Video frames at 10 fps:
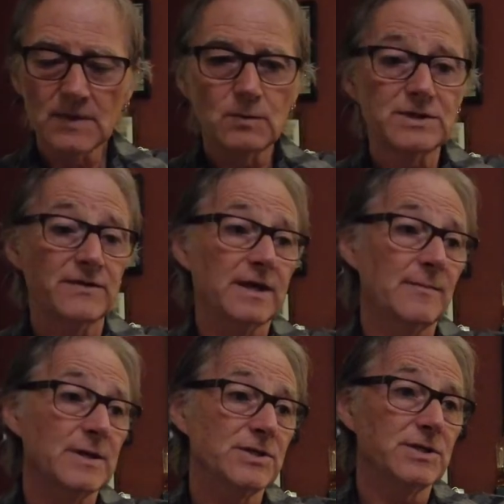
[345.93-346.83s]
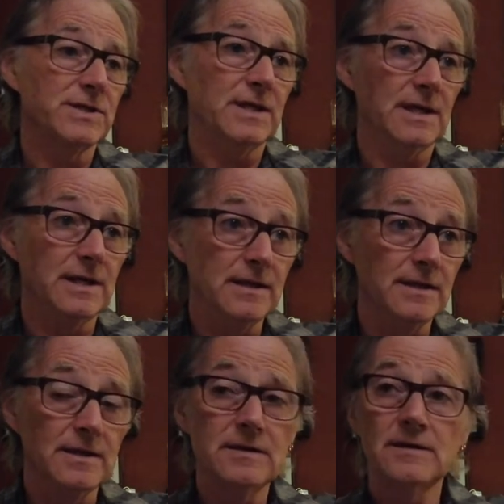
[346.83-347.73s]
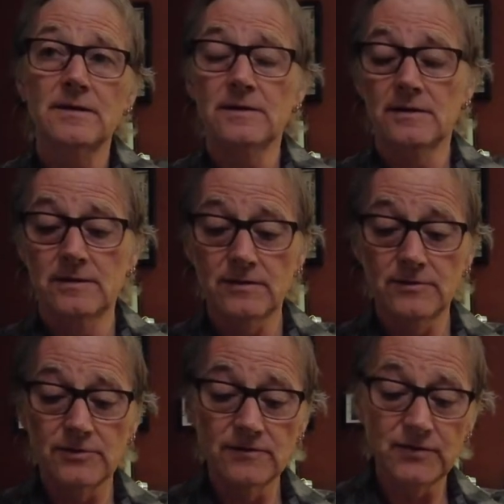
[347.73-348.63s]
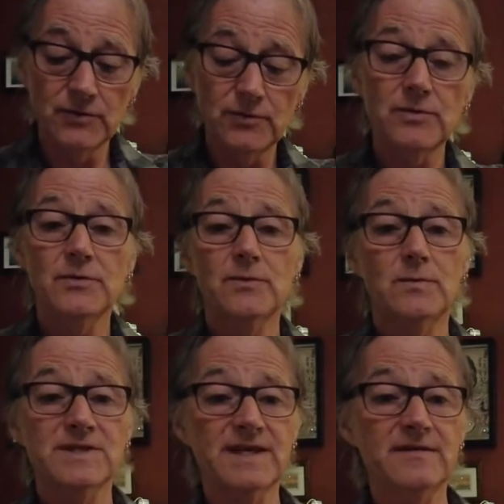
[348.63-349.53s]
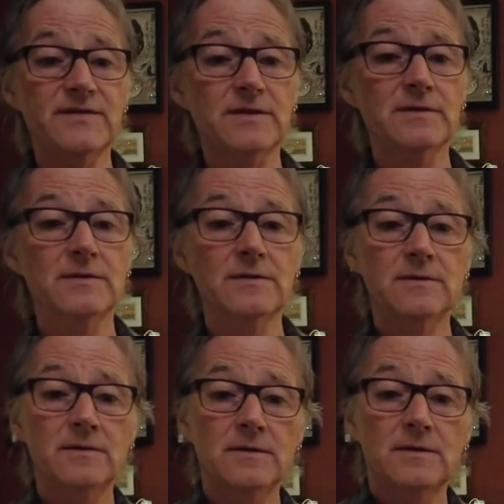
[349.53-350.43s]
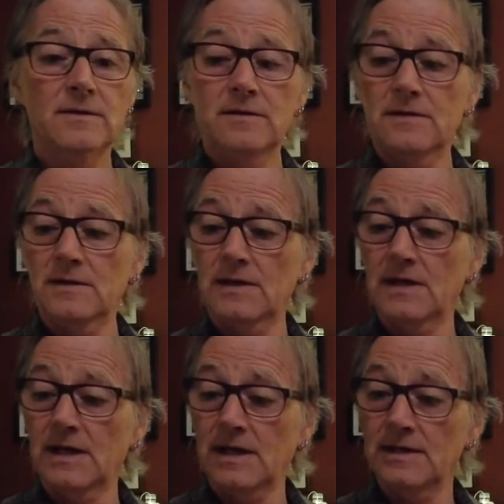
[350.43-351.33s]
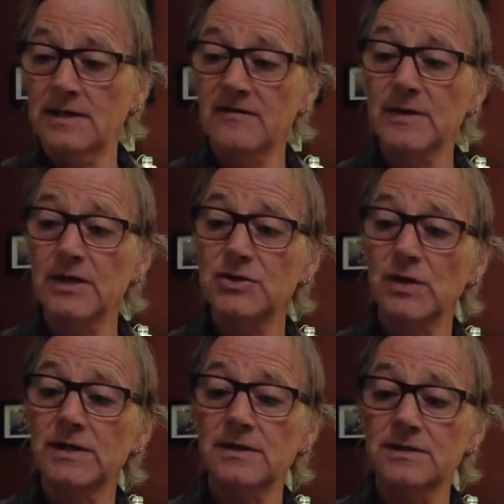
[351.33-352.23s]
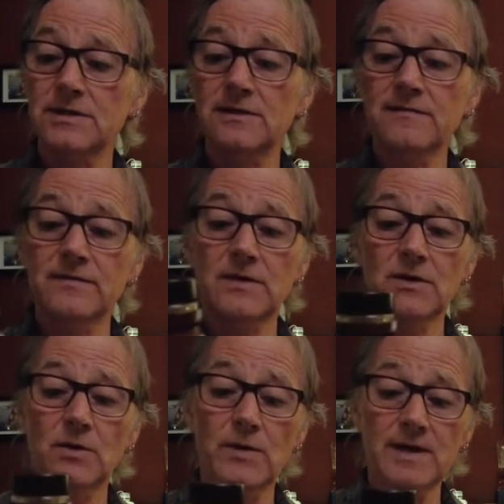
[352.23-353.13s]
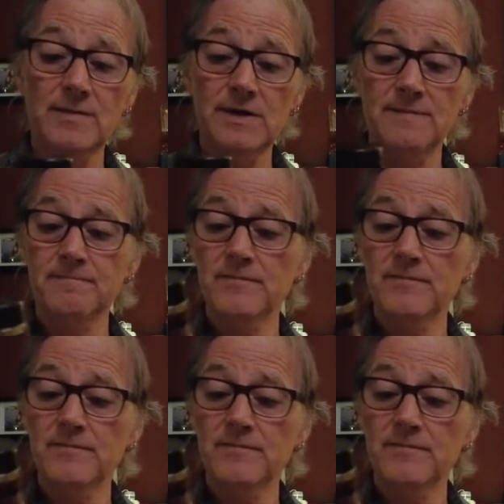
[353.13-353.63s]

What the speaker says: which I think I mentioned in the review, was a gift. And I've been enjoying this gift quite a bit.